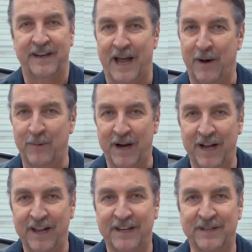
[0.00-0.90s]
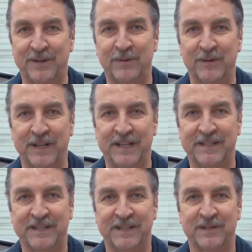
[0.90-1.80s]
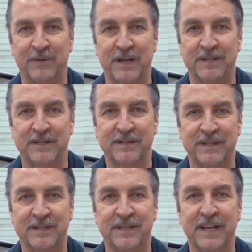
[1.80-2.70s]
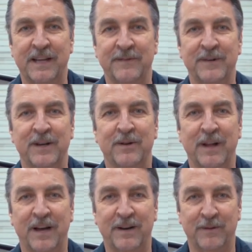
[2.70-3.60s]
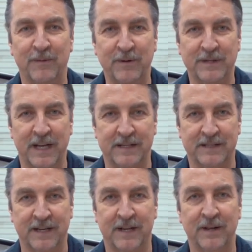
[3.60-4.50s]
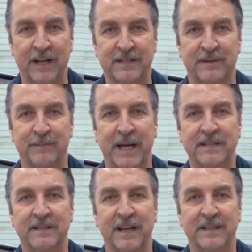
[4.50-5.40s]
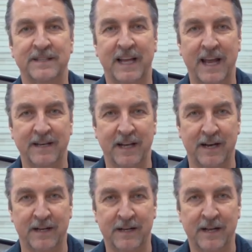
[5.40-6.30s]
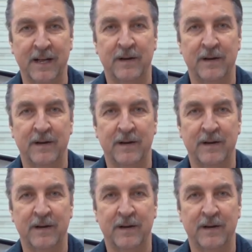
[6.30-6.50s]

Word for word: Now, what I like to do in these situations is to take the vehicle out on a road test and collect some baseline scan data,